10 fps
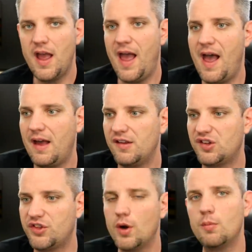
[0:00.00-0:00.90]

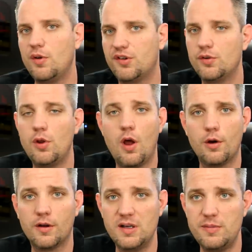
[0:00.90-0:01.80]
as thermals are no
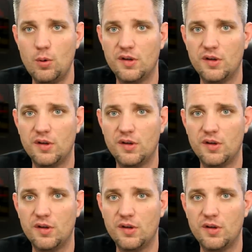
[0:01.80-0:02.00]
longer going to be